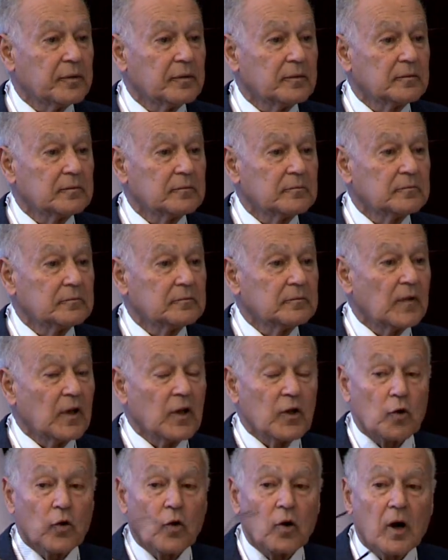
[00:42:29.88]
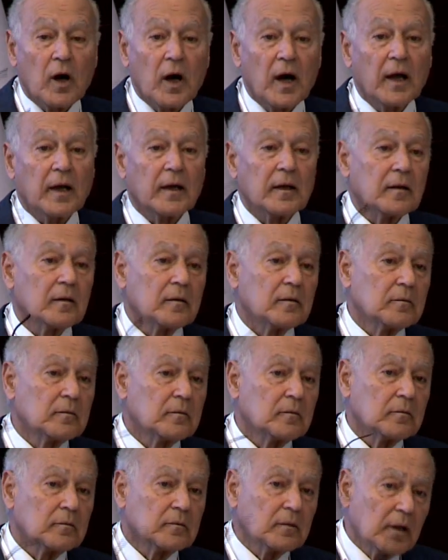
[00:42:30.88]
Terrorism. It
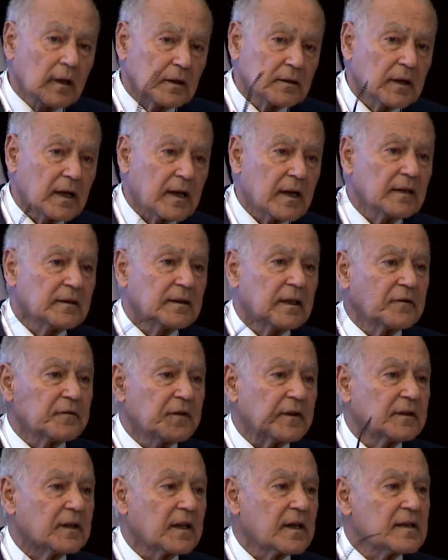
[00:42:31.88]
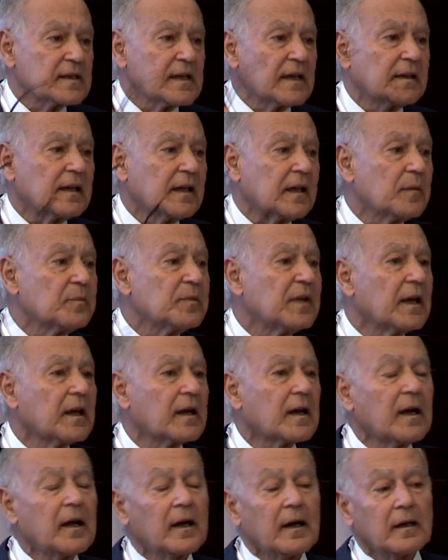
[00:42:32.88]
has been said
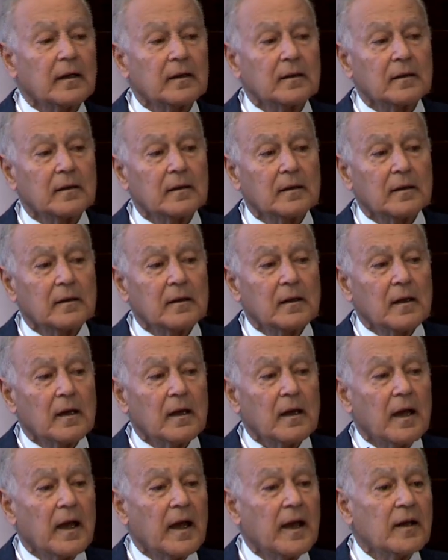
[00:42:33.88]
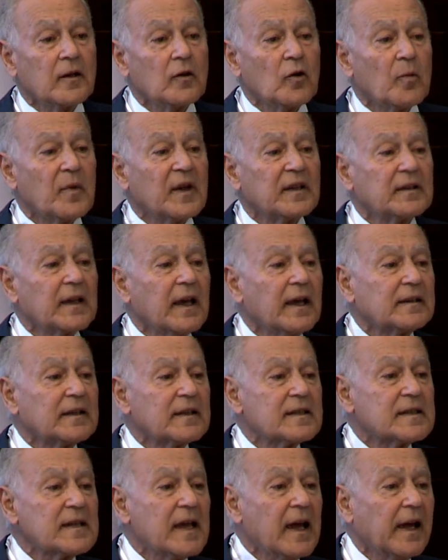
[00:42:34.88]
in the studies that we've read that
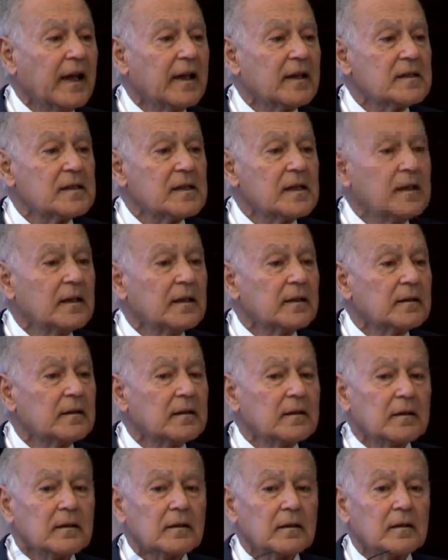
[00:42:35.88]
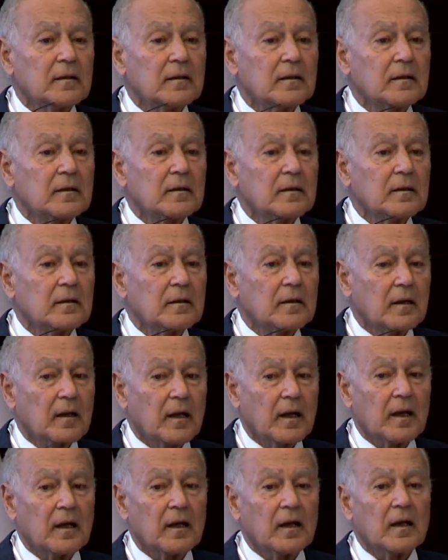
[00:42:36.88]
the coastal area,
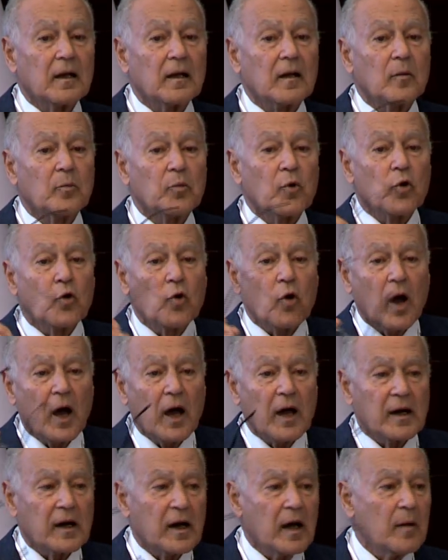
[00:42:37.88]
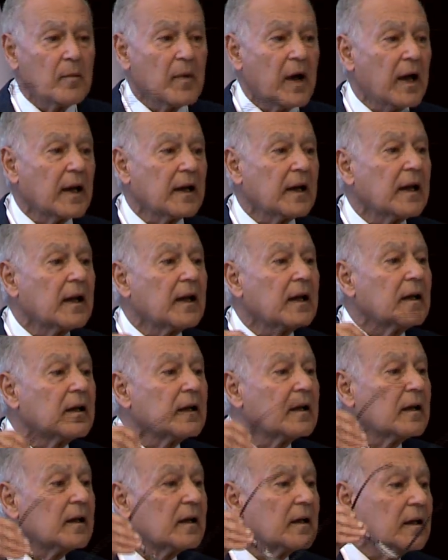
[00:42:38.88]
Boko
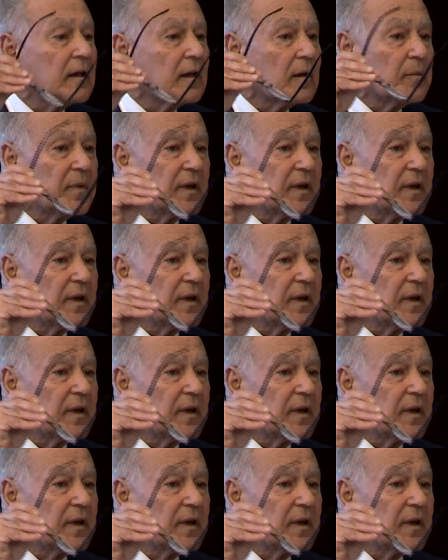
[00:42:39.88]
Haram,